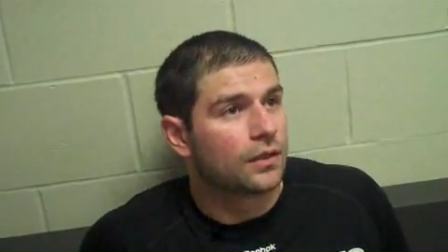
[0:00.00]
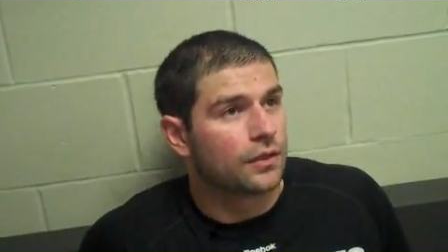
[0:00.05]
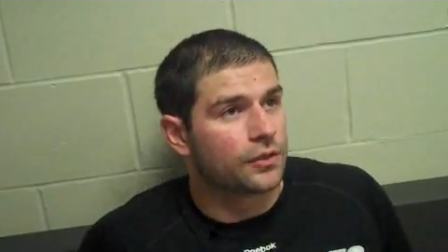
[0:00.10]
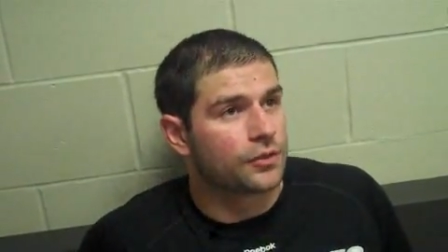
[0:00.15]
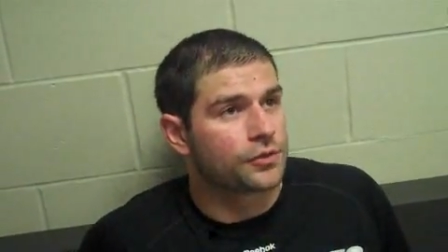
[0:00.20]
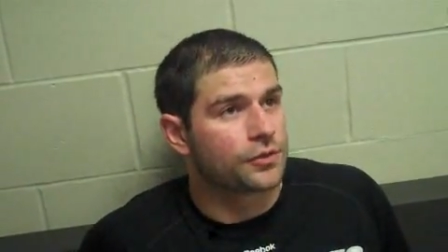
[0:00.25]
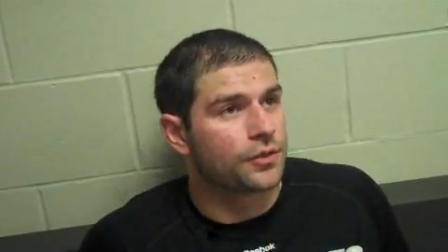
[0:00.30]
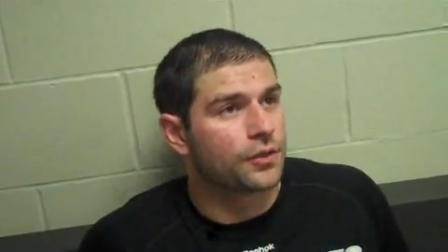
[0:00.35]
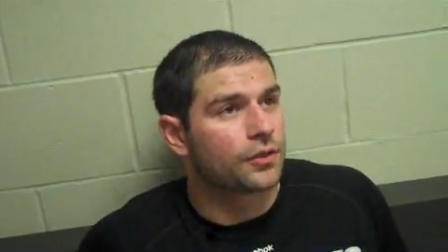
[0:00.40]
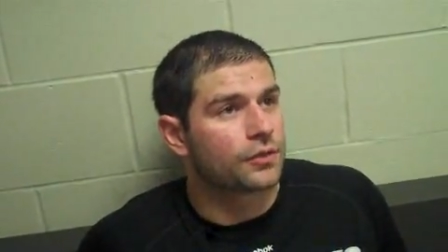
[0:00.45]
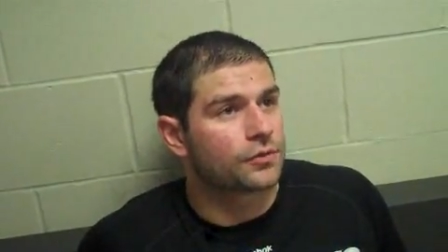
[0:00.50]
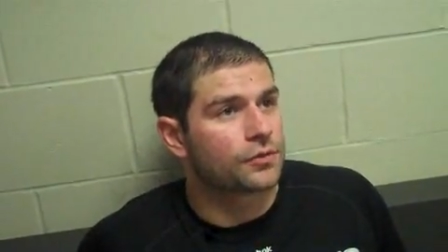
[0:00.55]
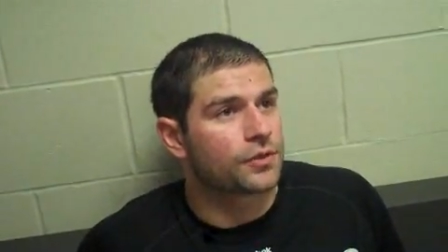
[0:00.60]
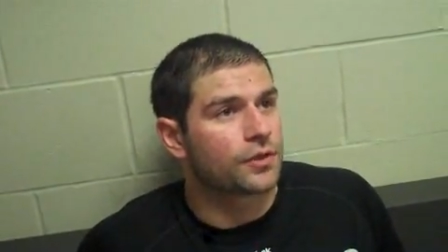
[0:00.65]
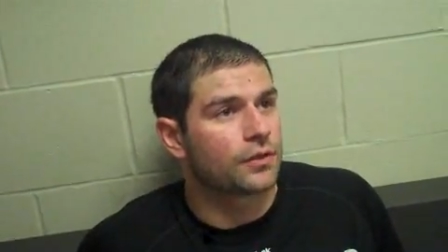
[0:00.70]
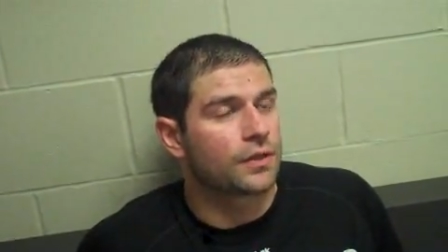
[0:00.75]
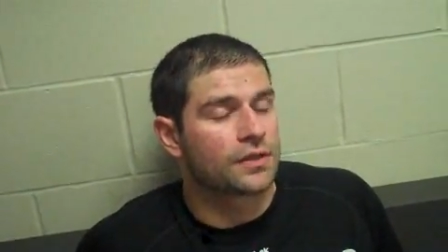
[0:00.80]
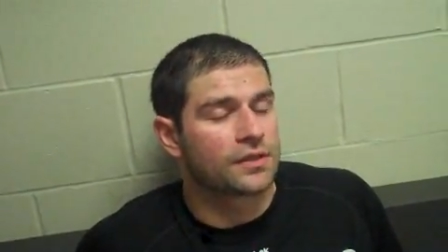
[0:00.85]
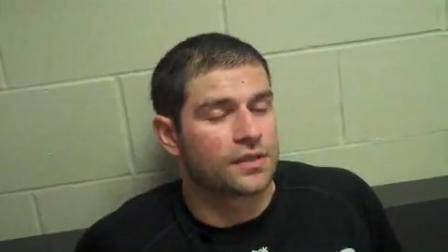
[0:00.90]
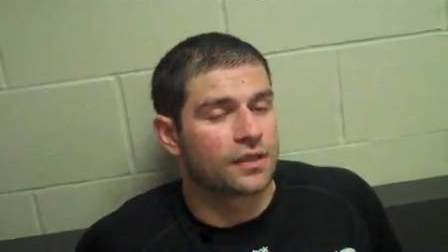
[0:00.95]
this year,
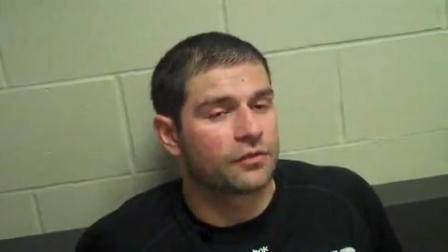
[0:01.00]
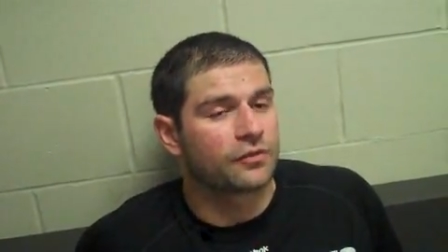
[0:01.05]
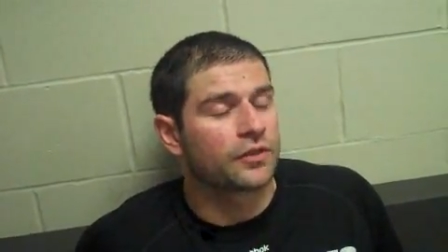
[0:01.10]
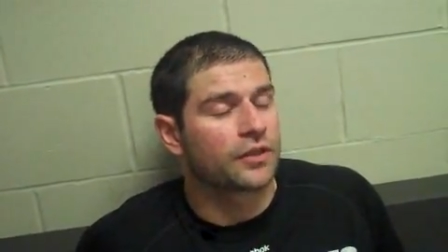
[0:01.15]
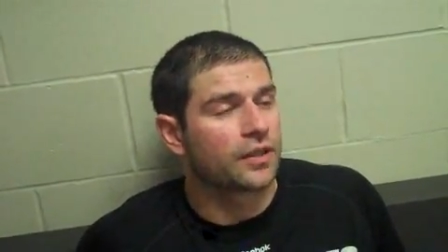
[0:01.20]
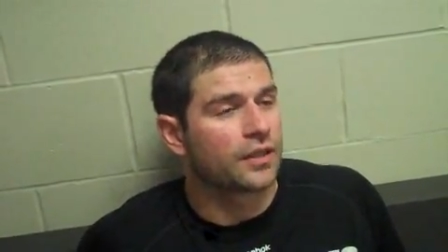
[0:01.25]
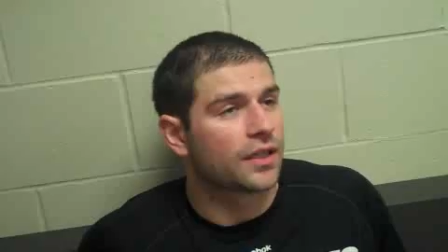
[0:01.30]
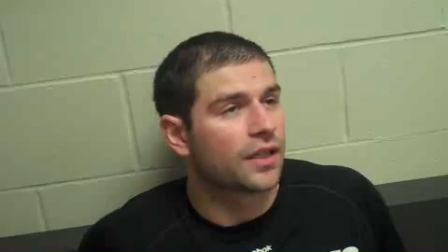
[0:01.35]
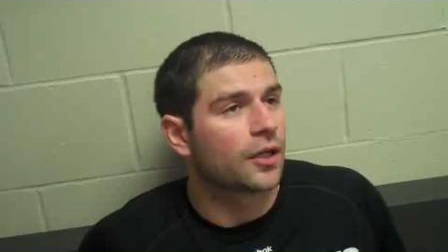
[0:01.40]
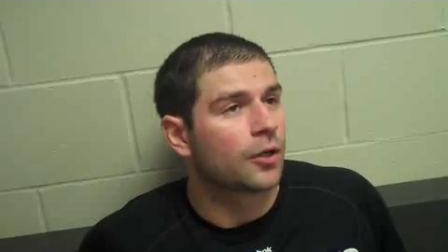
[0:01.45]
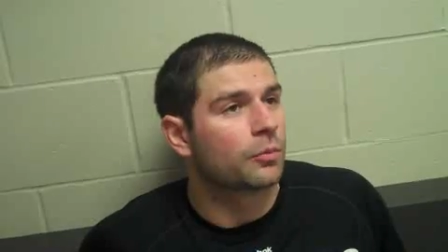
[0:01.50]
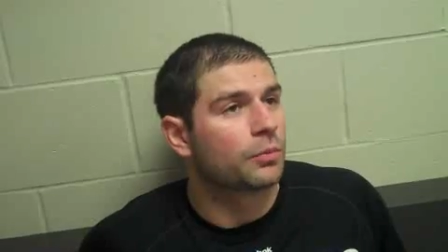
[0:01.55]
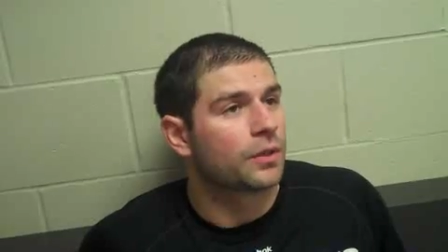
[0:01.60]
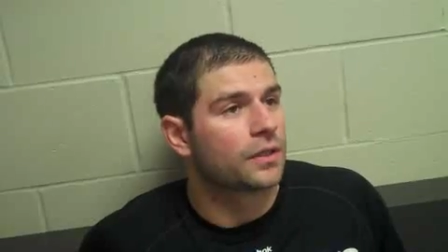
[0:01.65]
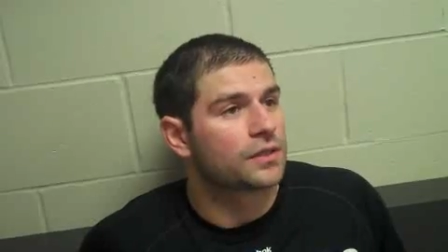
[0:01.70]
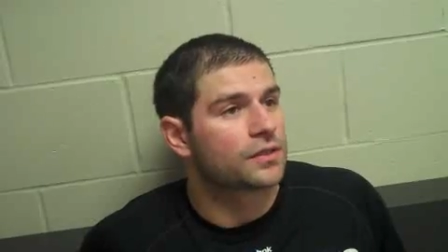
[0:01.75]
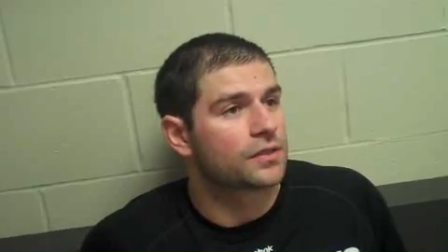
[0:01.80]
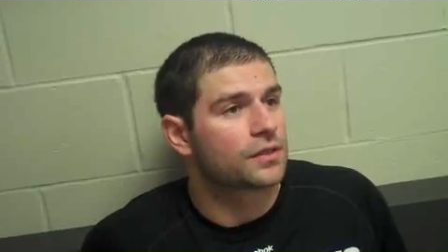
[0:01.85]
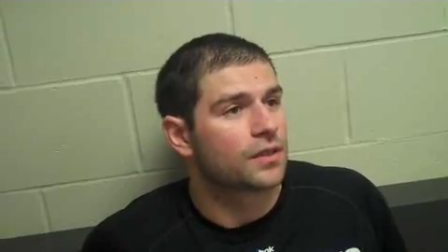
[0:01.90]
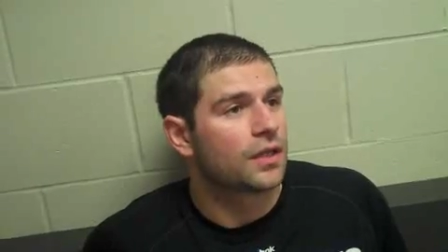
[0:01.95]
so that's definitely going to help
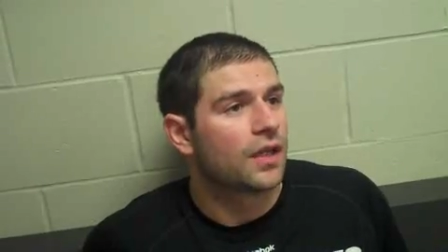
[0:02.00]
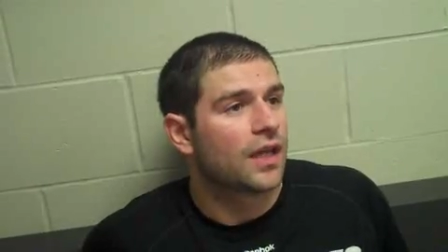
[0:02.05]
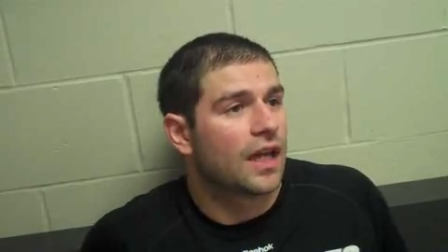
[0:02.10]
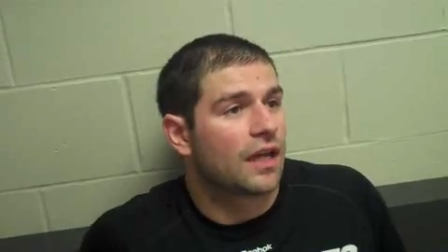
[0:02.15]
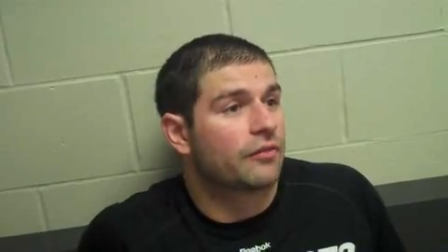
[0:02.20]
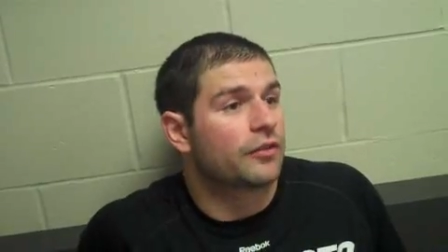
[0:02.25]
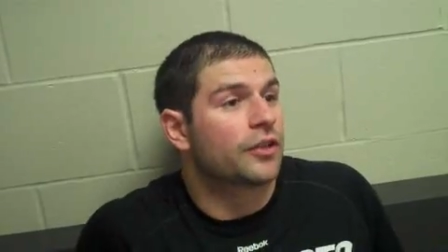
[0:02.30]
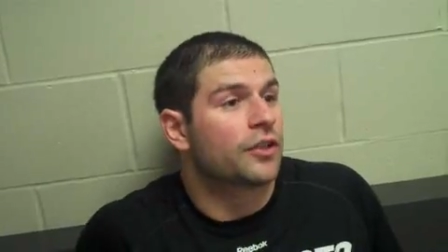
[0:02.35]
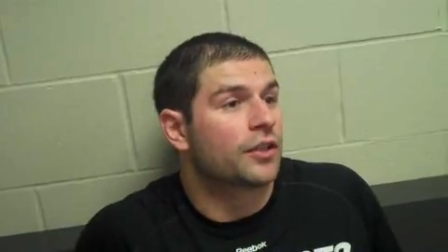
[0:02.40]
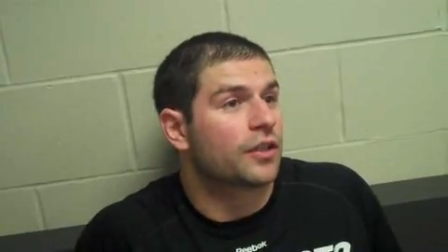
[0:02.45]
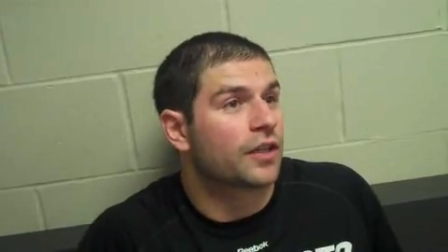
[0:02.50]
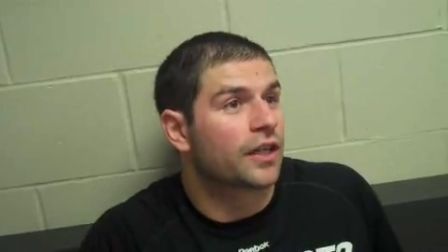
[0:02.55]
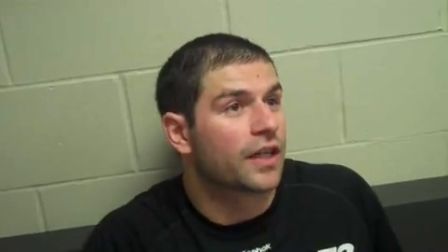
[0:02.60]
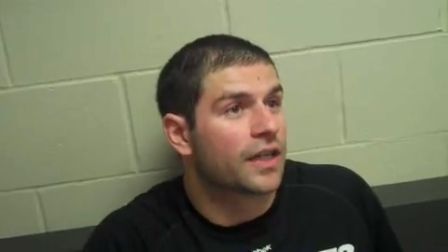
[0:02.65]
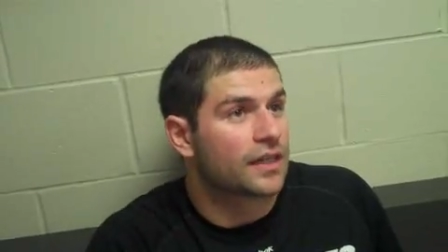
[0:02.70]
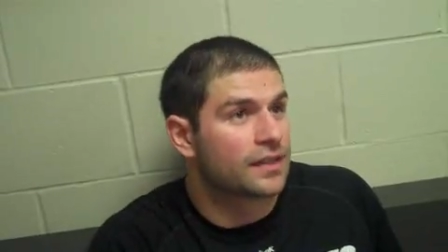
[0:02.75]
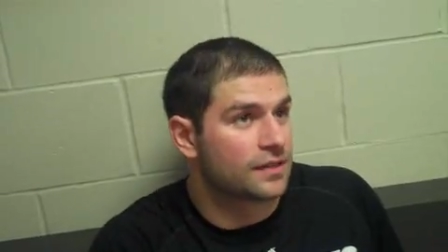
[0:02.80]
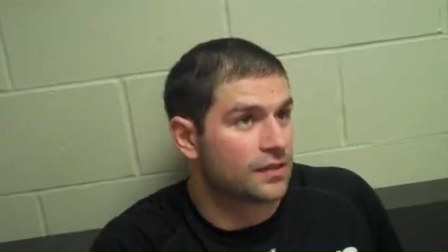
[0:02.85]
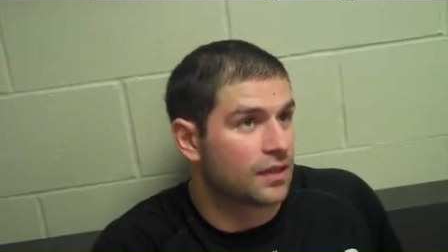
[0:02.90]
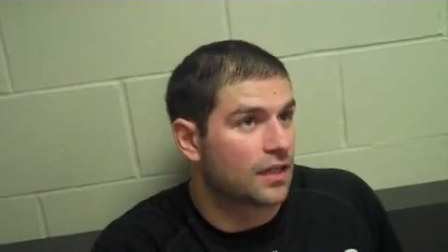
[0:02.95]
us having young
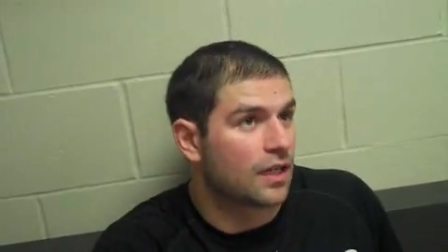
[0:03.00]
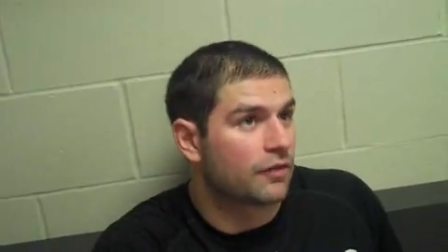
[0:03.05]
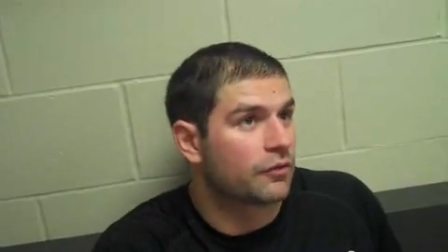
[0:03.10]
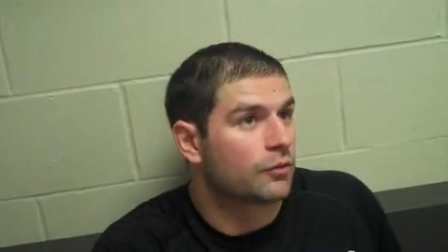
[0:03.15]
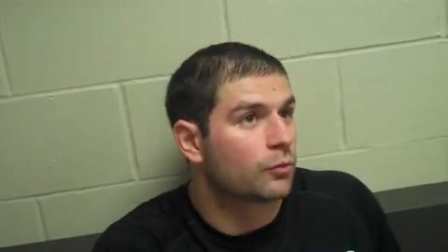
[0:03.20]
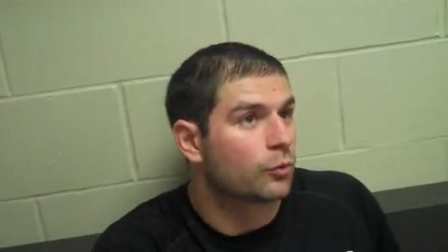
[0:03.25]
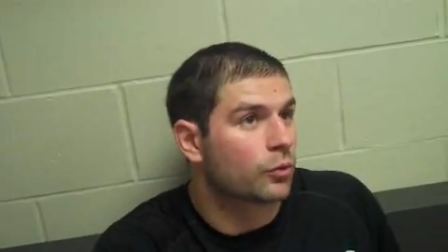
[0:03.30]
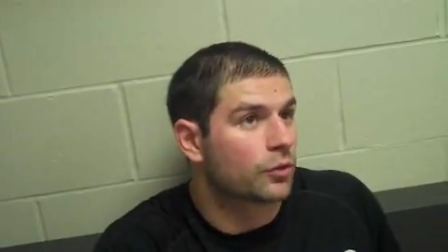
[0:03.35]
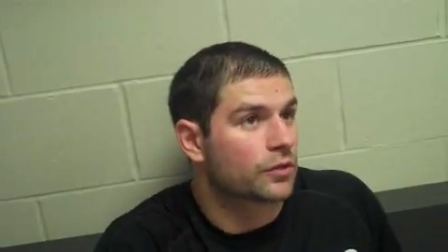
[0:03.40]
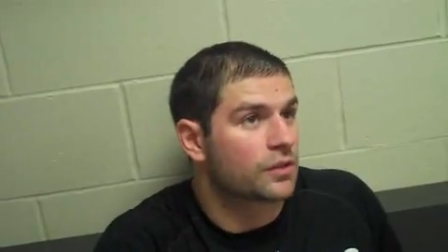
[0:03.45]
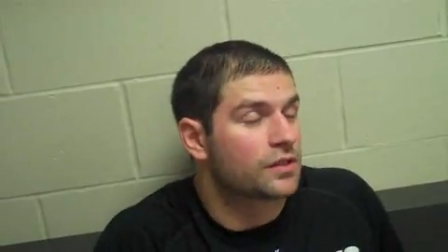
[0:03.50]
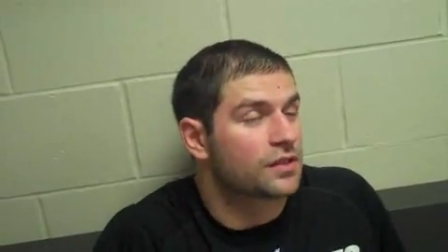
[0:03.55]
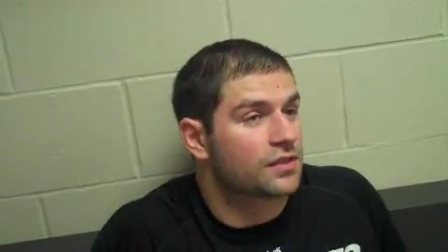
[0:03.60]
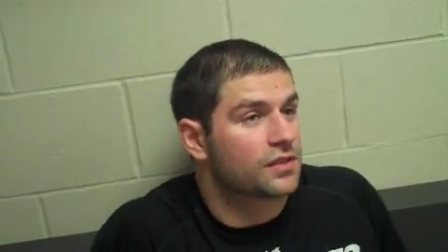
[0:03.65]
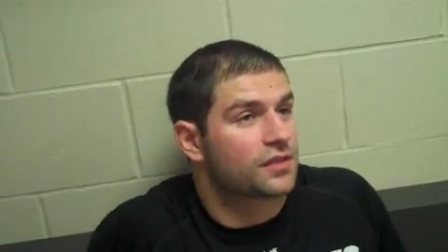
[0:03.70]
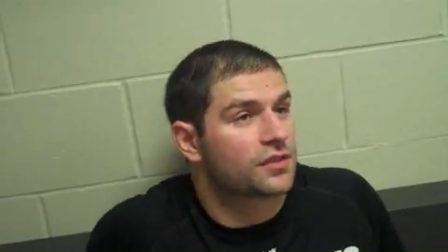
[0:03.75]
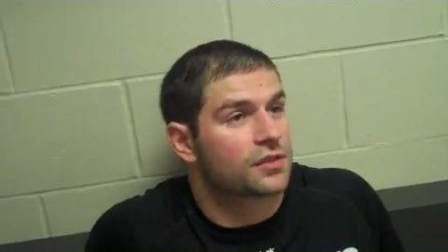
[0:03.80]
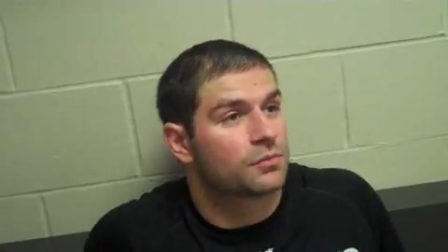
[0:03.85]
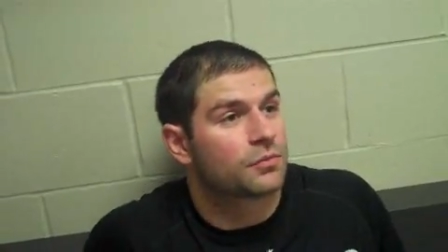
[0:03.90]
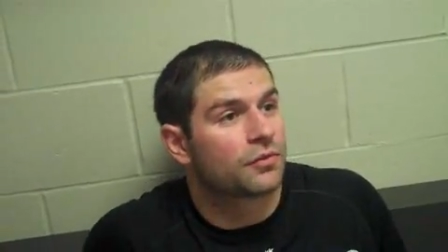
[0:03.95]
guys that haven't worked in the
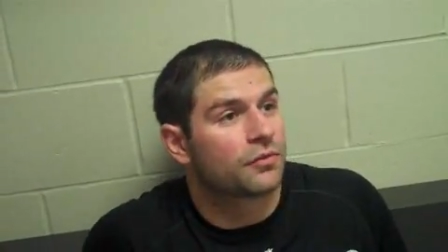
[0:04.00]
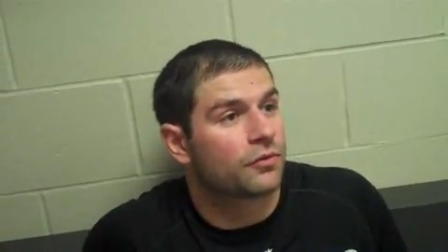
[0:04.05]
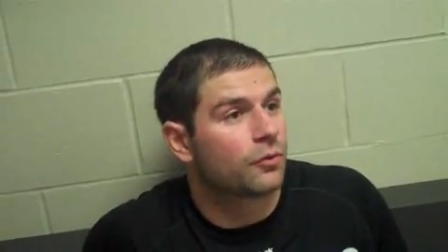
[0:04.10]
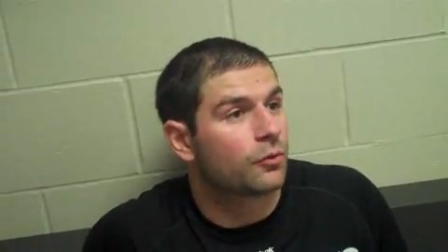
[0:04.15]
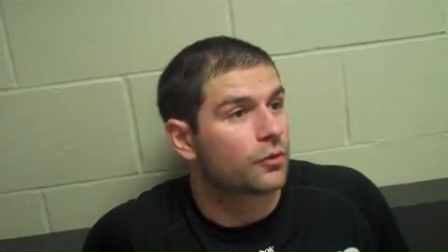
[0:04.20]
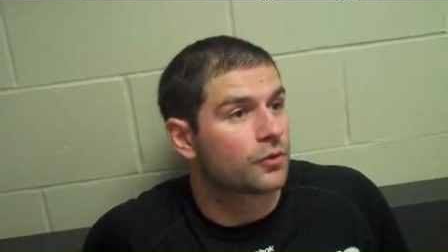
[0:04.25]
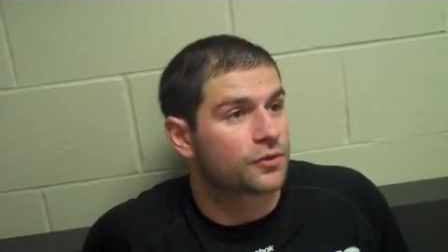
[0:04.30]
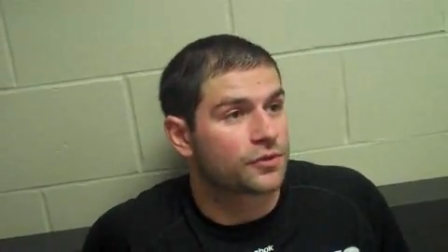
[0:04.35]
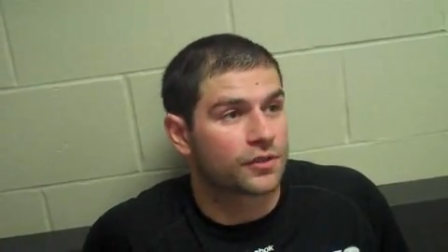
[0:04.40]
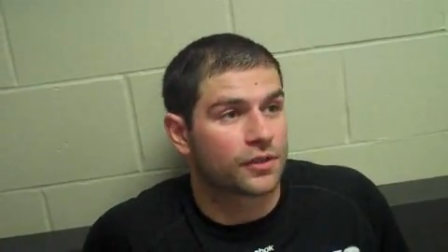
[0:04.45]
system before.